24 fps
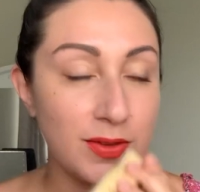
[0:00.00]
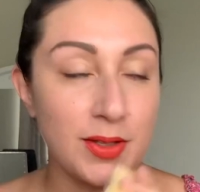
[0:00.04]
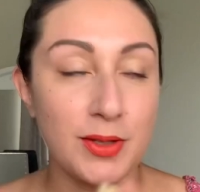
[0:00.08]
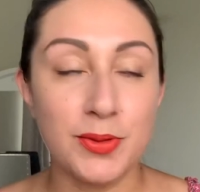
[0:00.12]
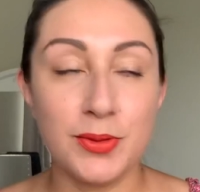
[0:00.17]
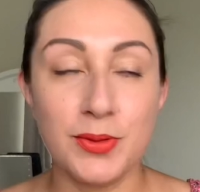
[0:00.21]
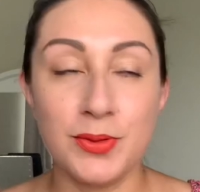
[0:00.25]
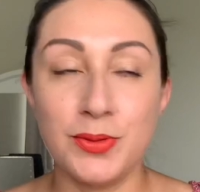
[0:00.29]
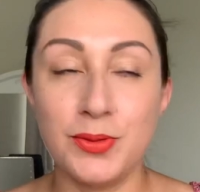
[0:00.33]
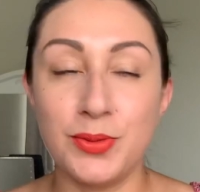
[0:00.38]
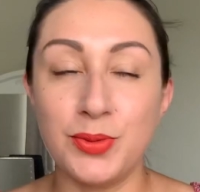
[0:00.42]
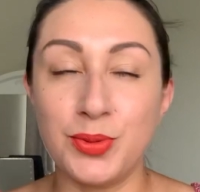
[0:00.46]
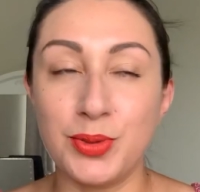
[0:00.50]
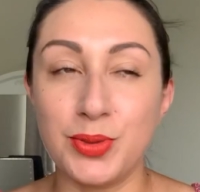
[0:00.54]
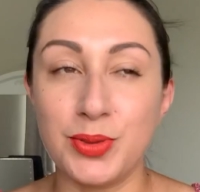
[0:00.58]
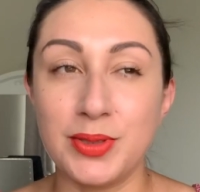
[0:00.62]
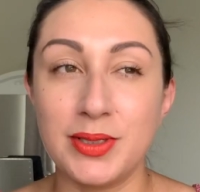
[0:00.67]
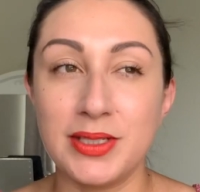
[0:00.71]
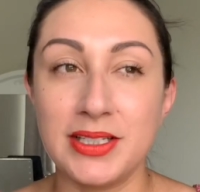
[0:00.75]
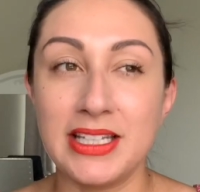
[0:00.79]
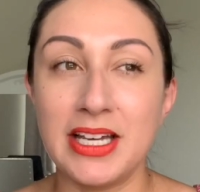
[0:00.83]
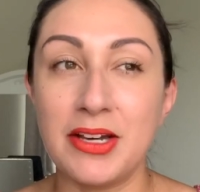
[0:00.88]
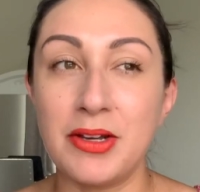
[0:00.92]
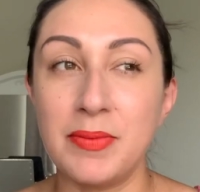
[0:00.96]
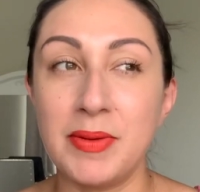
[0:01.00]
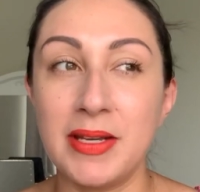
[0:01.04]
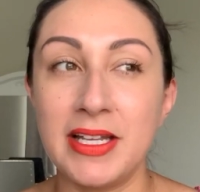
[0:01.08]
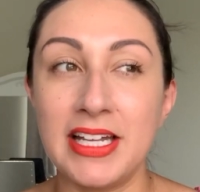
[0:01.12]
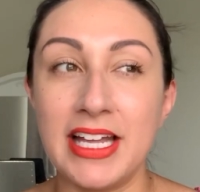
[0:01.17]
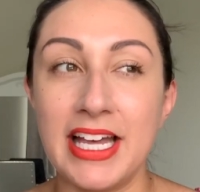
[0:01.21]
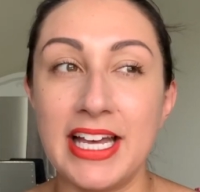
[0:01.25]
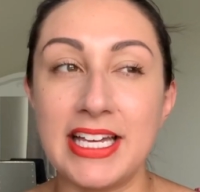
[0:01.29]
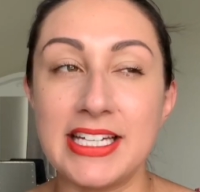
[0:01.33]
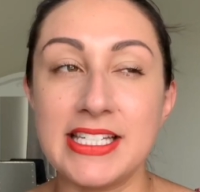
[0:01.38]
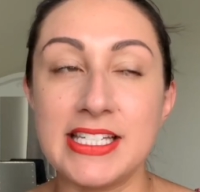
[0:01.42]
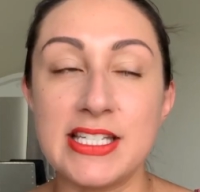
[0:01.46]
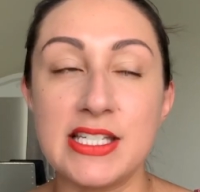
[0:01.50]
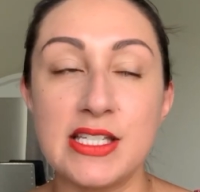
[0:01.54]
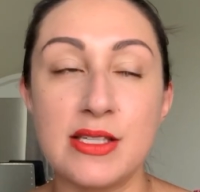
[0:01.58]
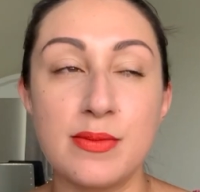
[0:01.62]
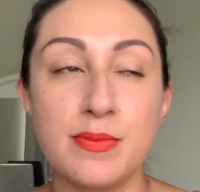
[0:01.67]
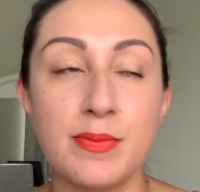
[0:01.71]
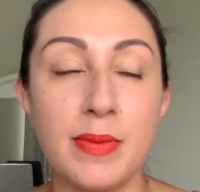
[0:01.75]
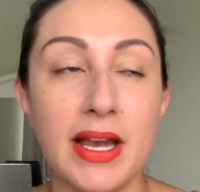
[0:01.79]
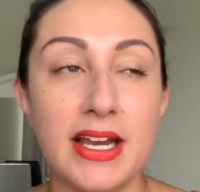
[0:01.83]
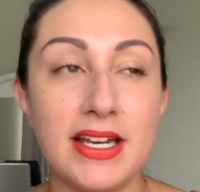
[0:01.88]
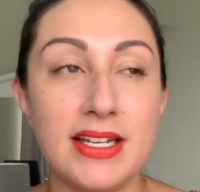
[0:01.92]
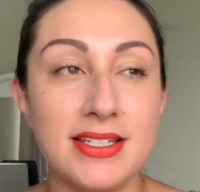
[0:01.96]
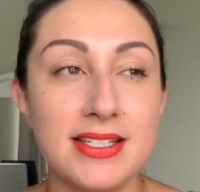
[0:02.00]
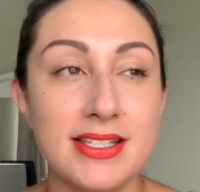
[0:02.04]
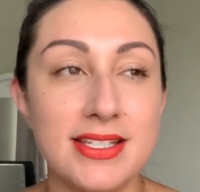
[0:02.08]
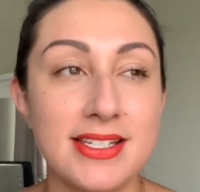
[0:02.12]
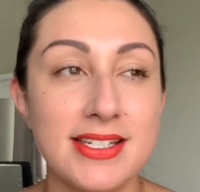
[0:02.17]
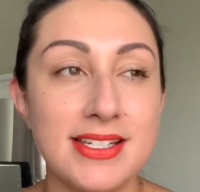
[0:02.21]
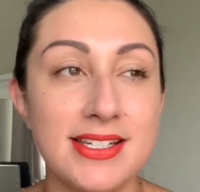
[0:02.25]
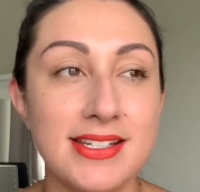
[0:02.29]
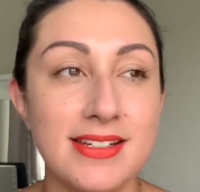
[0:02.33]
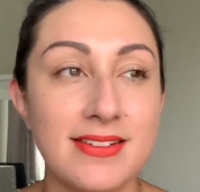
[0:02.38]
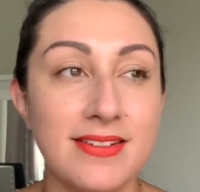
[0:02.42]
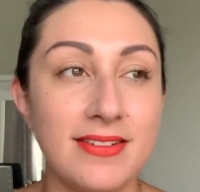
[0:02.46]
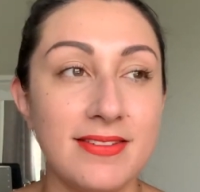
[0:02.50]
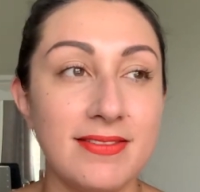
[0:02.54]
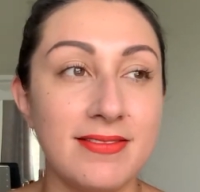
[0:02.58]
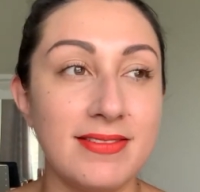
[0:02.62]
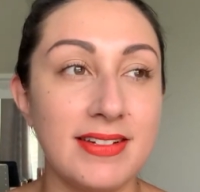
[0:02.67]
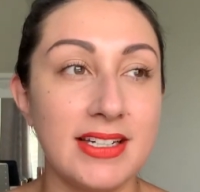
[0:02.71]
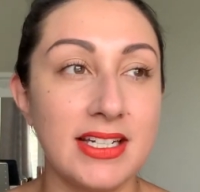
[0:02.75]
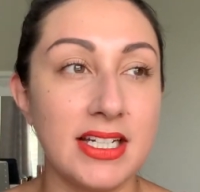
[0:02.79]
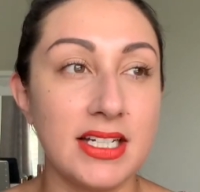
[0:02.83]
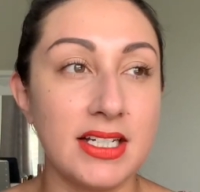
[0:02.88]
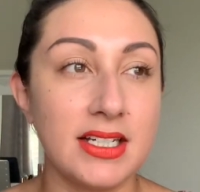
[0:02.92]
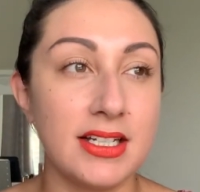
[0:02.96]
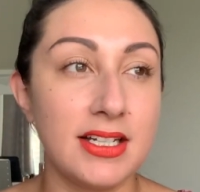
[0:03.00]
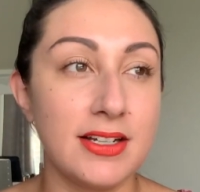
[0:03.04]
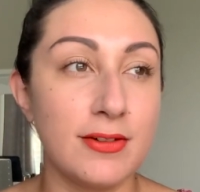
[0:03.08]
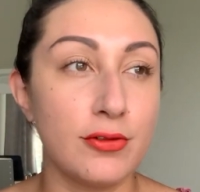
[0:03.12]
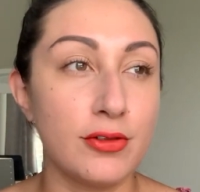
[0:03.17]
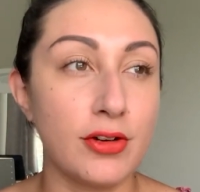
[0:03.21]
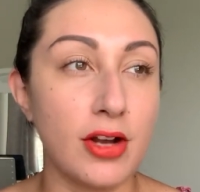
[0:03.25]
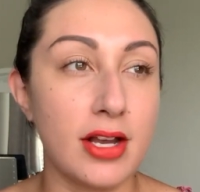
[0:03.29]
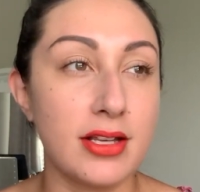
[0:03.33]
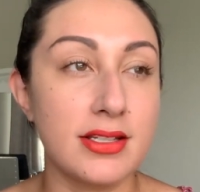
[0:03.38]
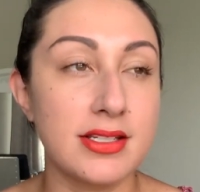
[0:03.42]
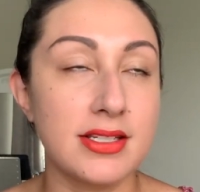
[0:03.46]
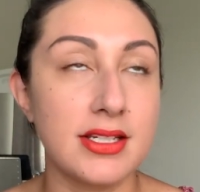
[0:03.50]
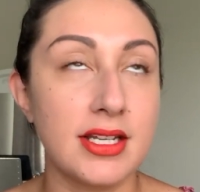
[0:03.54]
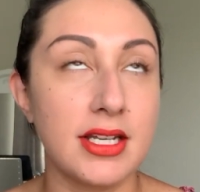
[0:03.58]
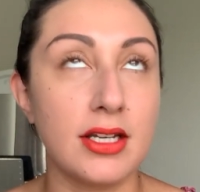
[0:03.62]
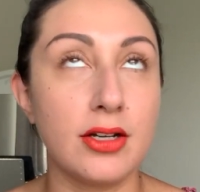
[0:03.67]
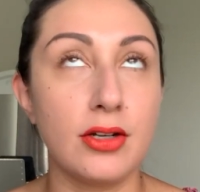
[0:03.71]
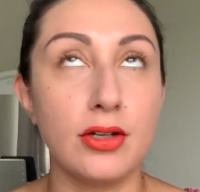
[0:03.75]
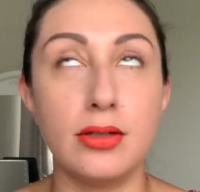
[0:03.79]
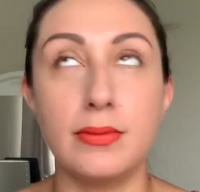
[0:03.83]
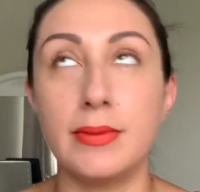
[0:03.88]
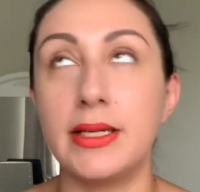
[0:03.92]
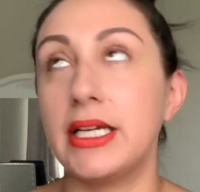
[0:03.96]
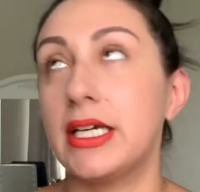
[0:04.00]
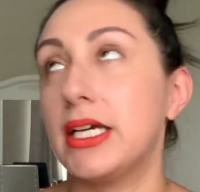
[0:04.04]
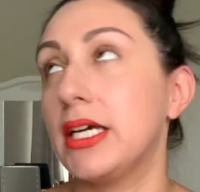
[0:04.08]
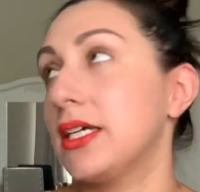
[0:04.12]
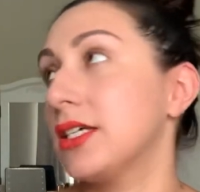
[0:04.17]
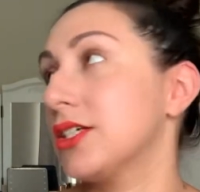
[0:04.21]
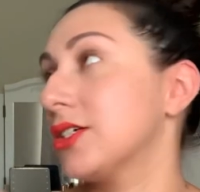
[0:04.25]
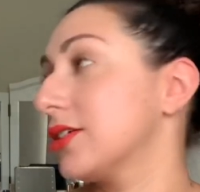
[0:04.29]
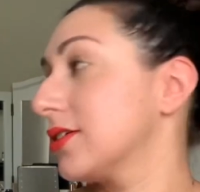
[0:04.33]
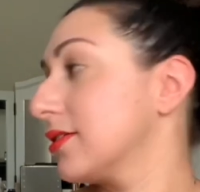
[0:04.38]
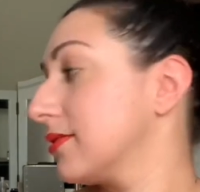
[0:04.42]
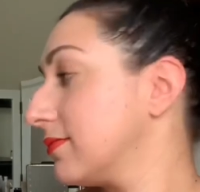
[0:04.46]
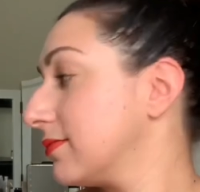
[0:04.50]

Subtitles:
ooh, that would be like a spiced vanilla frosting. Oh my gosh.